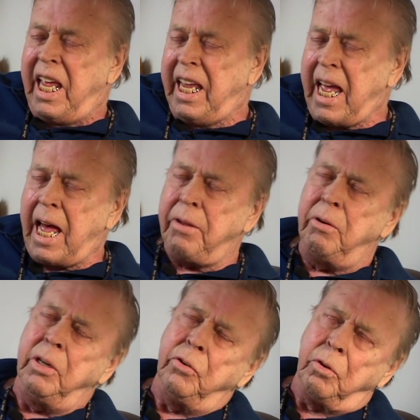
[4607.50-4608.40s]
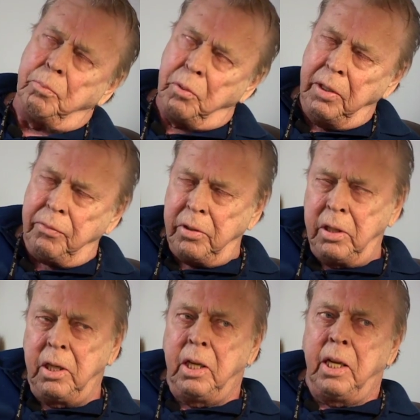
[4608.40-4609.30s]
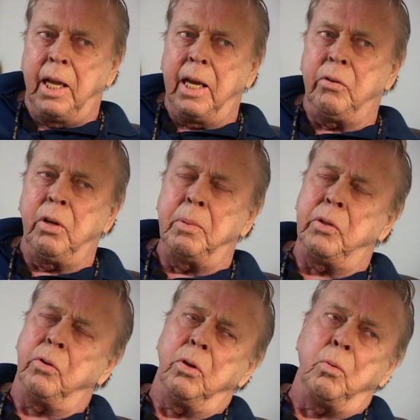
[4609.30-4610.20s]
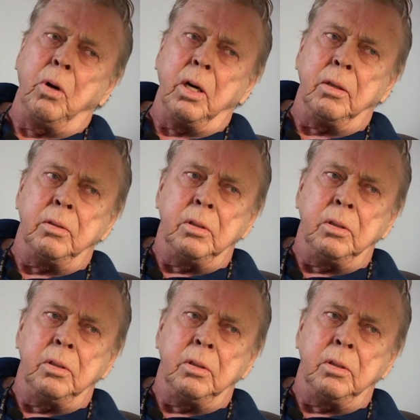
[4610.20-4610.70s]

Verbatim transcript: gatherings or brief exhibits on the water.